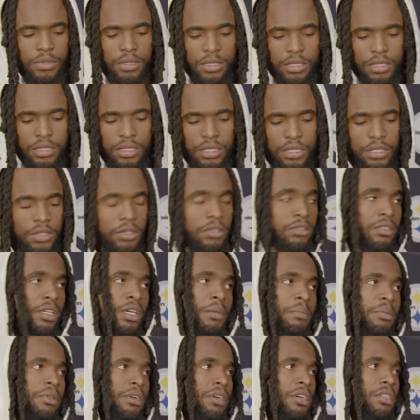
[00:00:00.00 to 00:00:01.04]
he need those
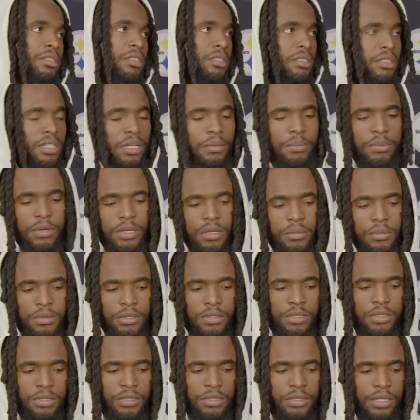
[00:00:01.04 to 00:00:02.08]
A players to step up,
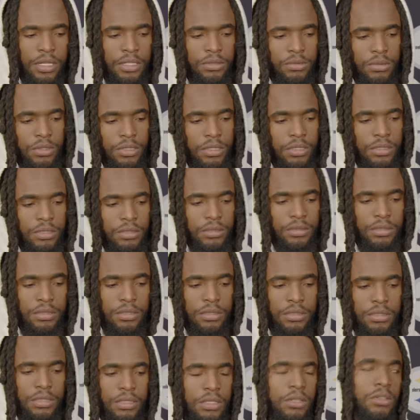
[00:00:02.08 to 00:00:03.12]
and that's what
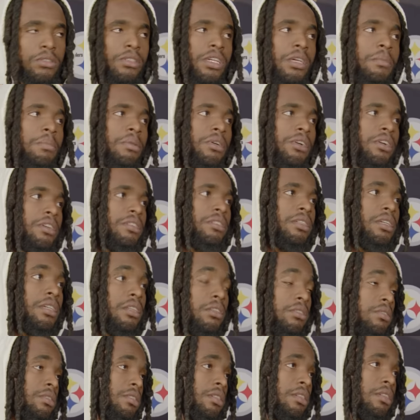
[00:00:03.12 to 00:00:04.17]
those A players did
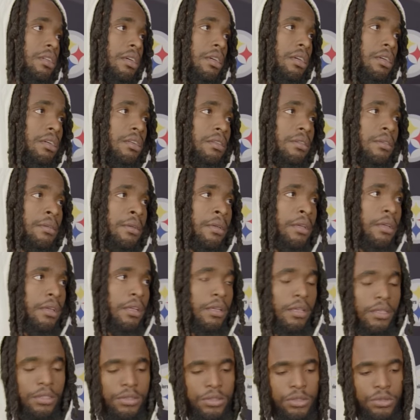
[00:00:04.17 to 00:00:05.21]
on Sunday.
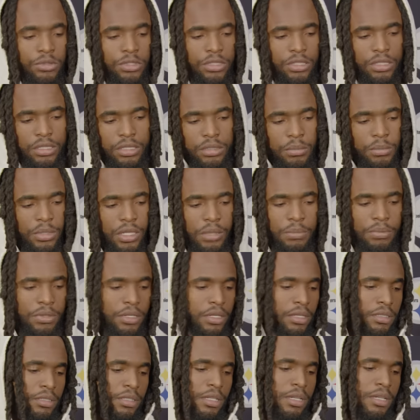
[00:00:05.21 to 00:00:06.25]
And you've seen the big
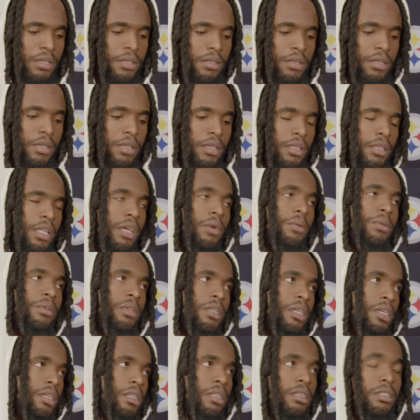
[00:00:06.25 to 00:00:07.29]
plays that we
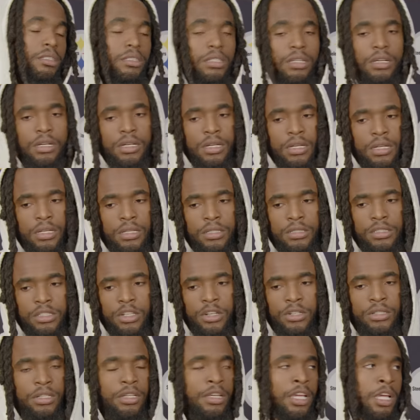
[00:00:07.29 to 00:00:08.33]
need to
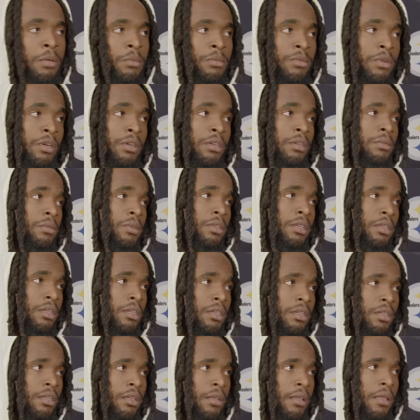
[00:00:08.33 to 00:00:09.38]
turn the game around, and we
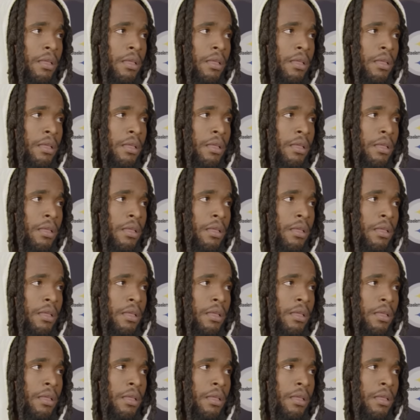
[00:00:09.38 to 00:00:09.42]
did.